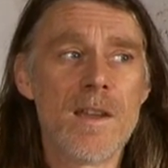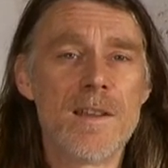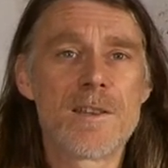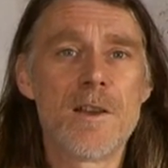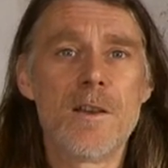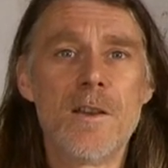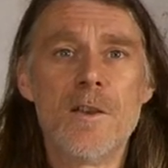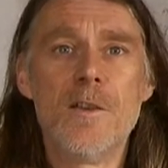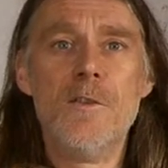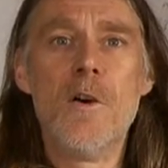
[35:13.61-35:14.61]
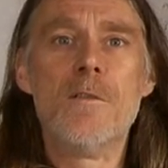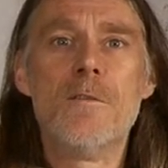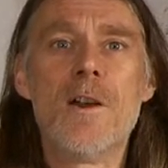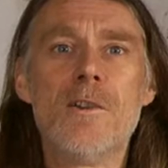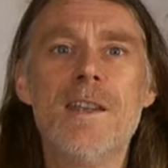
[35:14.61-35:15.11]
it's a not
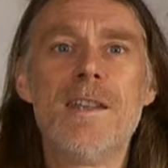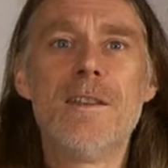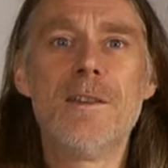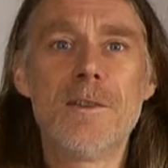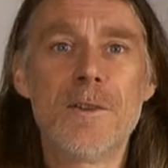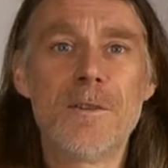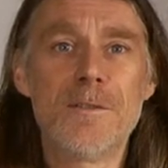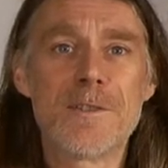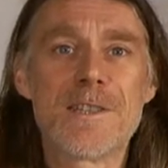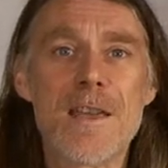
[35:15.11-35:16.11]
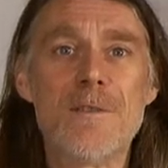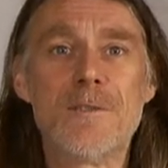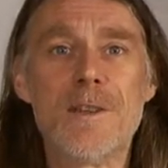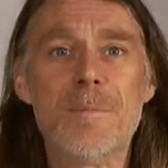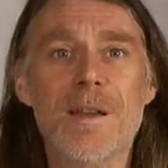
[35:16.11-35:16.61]
very
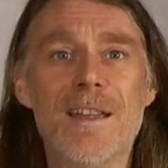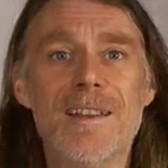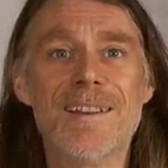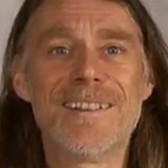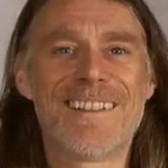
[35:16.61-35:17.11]
safety planer.